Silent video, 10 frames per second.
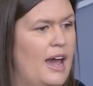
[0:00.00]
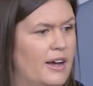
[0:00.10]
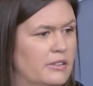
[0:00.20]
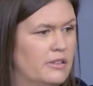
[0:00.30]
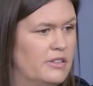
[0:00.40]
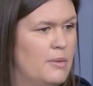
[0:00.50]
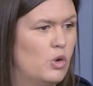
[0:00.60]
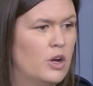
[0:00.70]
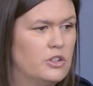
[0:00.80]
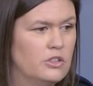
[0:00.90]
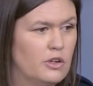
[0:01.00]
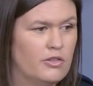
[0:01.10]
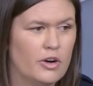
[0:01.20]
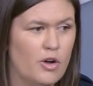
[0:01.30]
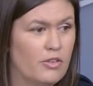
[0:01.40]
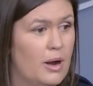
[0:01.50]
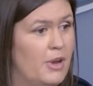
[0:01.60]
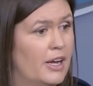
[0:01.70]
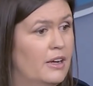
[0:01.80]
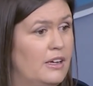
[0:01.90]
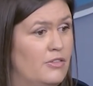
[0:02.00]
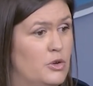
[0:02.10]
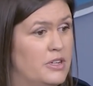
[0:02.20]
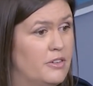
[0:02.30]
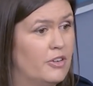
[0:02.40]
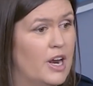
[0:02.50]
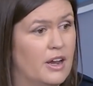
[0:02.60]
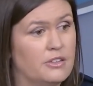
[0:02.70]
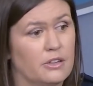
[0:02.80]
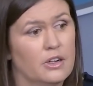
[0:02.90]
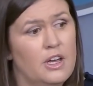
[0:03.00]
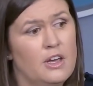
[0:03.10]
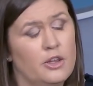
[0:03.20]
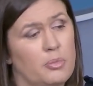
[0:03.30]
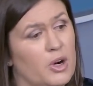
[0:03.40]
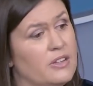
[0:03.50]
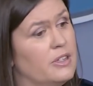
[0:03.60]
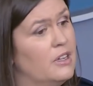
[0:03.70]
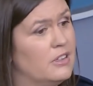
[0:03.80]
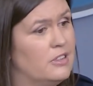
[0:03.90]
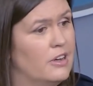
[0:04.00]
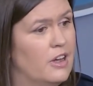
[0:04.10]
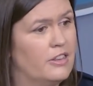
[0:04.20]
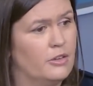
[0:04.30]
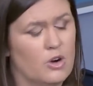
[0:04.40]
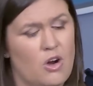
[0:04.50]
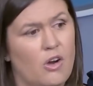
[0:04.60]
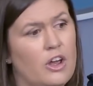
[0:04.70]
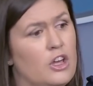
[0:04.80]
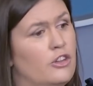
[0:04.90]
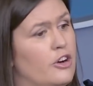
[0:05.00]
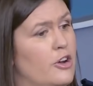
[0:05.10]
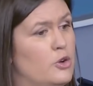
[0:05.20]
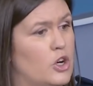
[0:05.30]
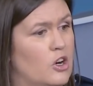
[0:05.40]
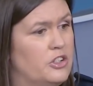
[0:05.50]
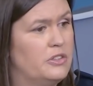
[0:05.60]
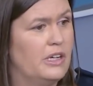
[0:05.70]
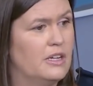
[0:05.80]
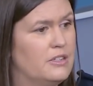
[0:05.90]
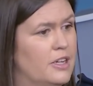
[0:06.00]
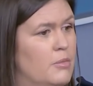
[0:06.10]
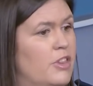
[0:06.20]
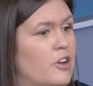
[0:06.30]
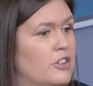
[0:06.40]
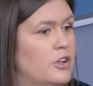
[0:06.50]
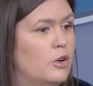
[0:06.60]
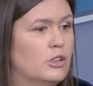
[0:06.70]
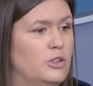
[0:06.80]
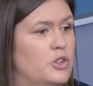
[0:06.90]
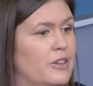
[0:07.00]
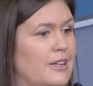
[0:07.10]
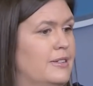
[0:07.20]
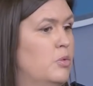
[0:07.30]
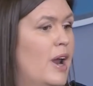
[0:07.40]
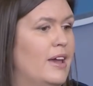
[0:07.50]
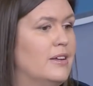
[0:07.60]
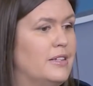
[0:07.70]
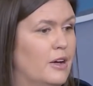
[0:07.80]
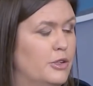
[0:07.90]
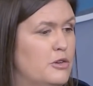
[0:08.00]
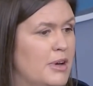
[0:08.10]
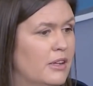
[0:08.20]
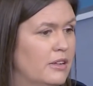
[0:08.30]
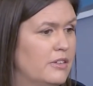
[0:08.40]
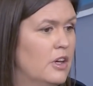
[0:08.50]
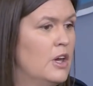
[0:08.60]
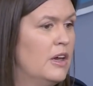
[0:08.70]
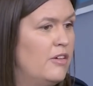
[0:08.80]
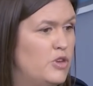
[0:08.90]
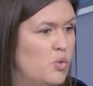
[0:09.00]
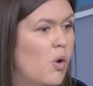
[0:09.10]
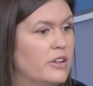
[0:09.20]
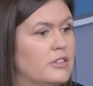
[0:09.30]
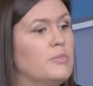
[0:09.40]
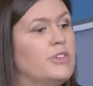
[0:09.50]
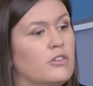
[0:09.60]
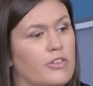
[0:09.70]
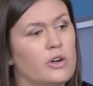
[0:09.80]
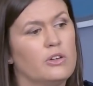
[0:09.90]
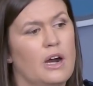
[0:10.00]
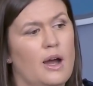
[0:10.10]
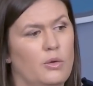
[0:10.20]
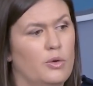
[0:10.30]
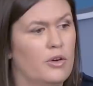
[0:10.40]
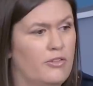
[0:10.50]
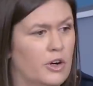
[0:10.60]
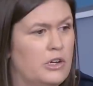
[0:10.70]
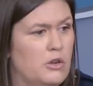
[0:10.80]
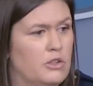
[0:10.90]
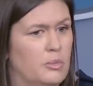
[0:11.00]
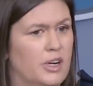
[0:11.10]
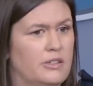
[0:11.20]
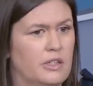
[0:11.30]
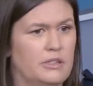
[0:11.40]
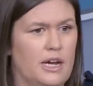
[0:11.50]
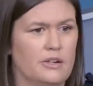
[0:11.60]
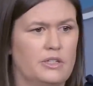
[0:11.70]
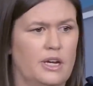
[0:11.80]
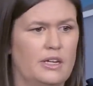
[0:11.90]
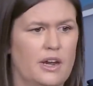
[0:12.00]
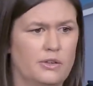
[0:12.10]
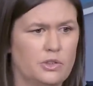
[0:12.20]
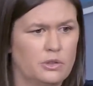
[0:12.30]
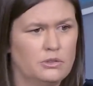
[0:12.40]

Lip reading: to ask the same questions over and over, I'm not going to give you a different answer. The president has done nothing wrong. There are no charges against him. There is no collusion. That's what I can tell you about this. If you want something further, I would refer you to the president's outside counsel.